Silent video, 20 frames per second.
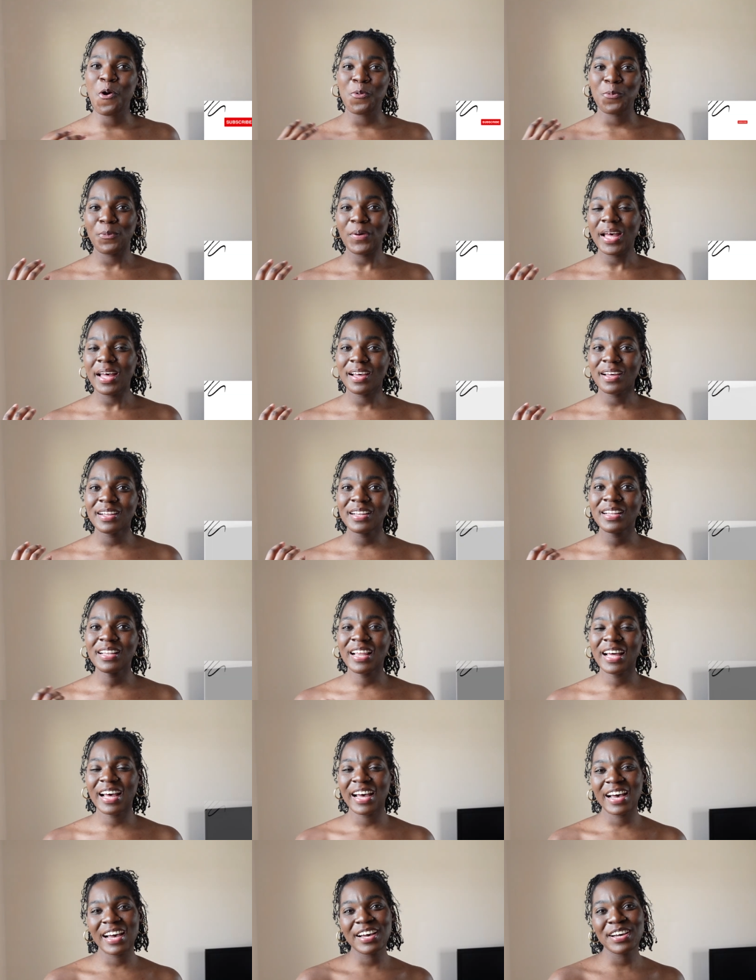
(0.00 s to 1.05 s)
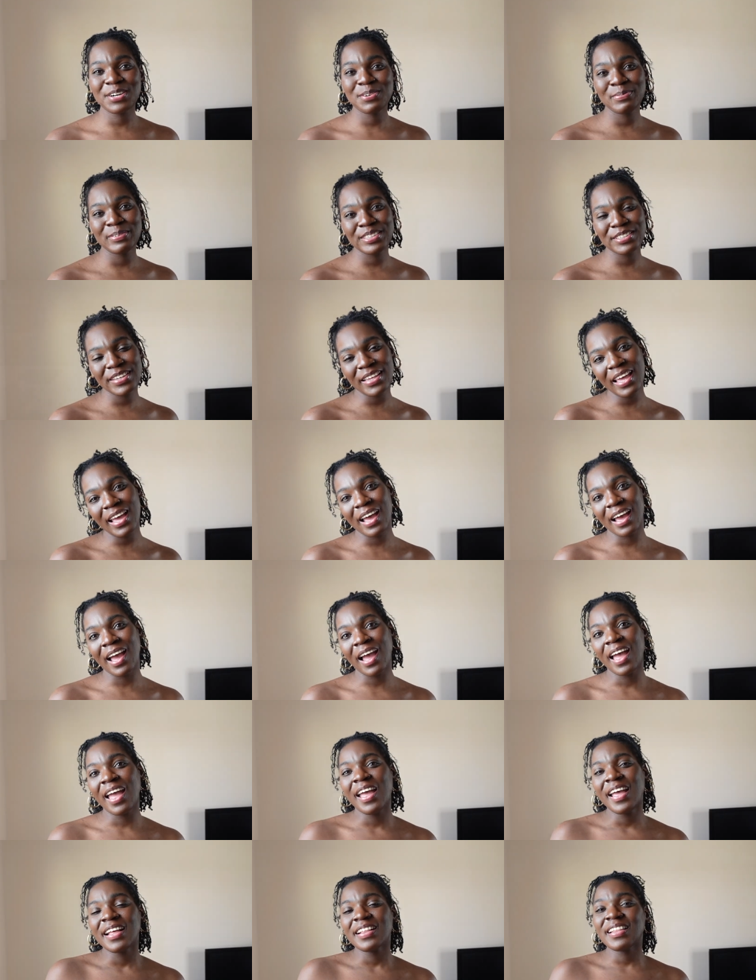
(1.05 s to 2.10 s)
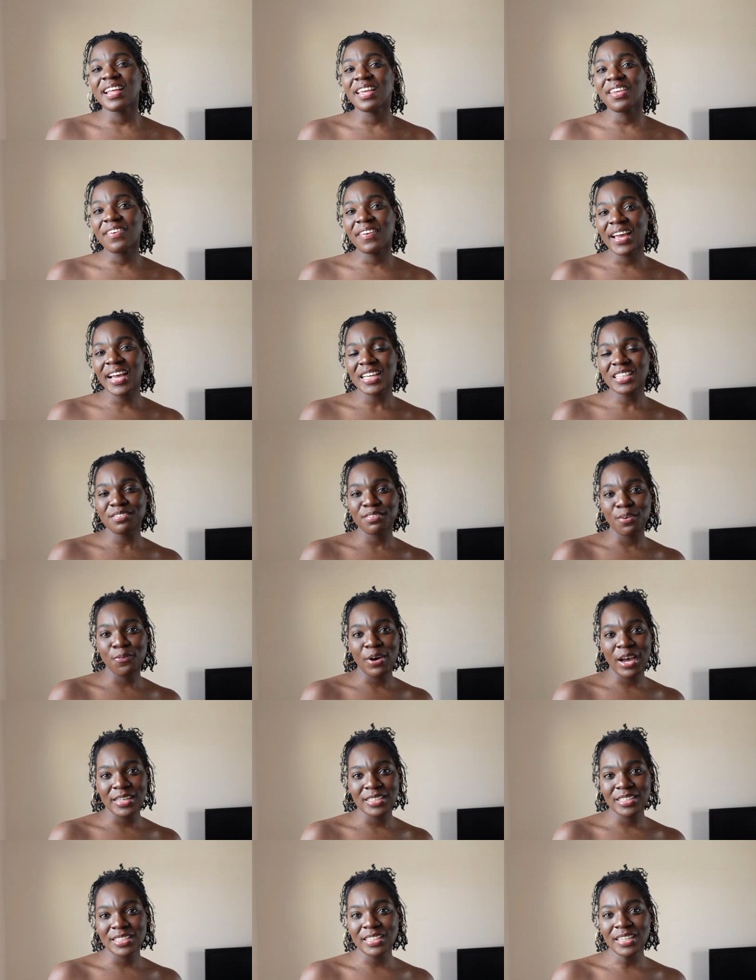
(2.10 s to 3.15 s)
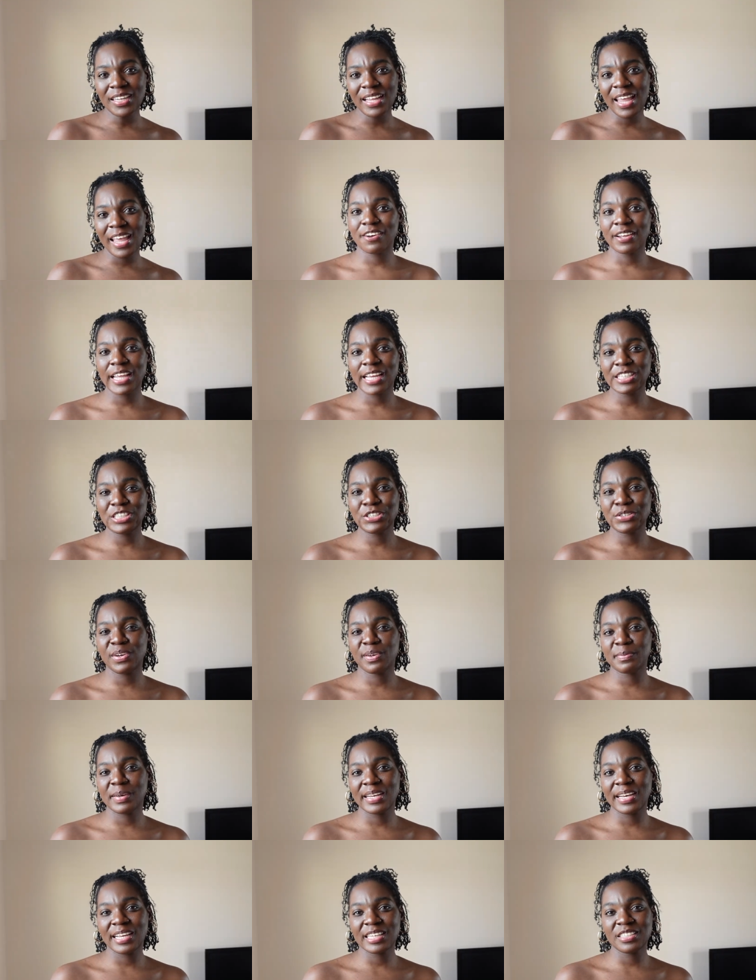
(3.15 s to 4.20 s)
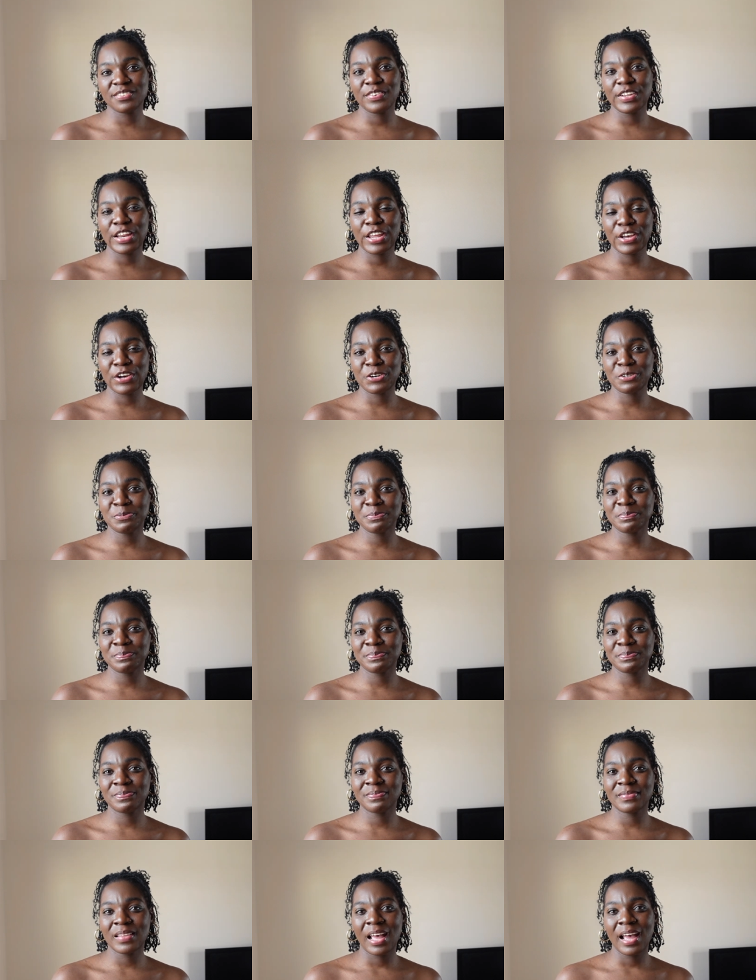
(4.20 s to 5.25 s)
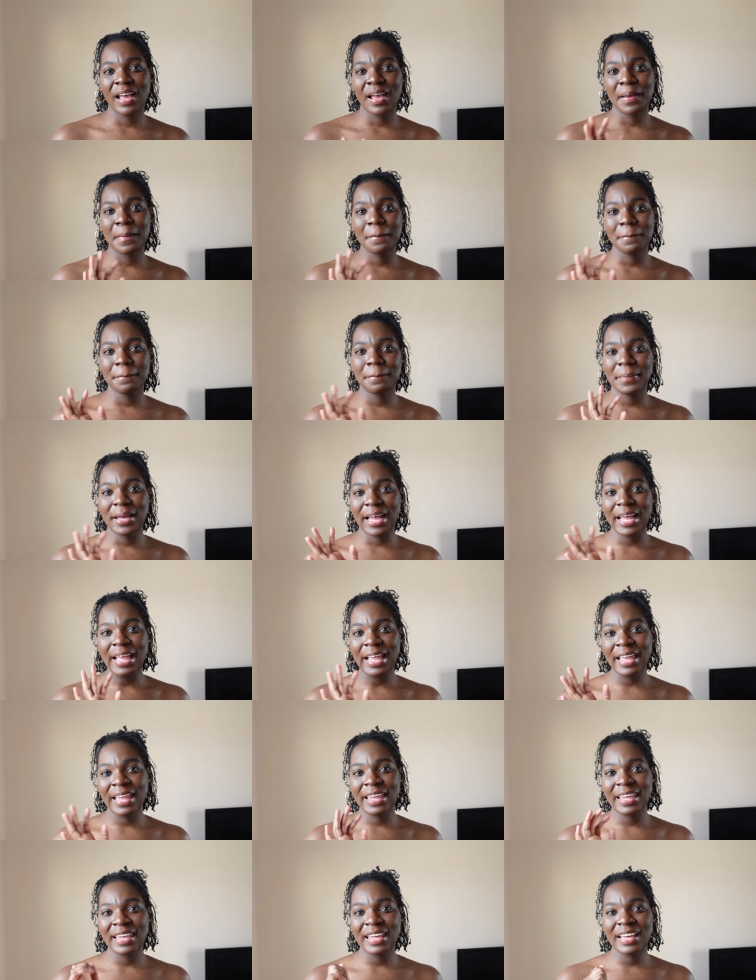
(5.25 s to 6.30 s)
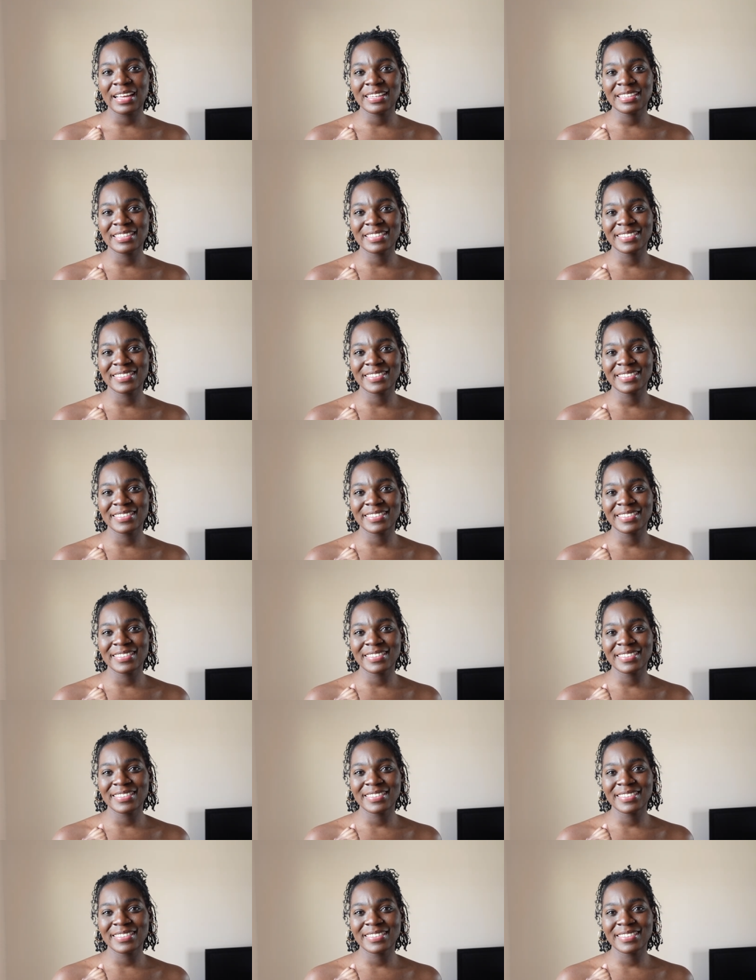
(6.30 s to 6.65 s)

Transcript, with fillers: well um so yeah thank you guys for watching i'll catch you in my next video bye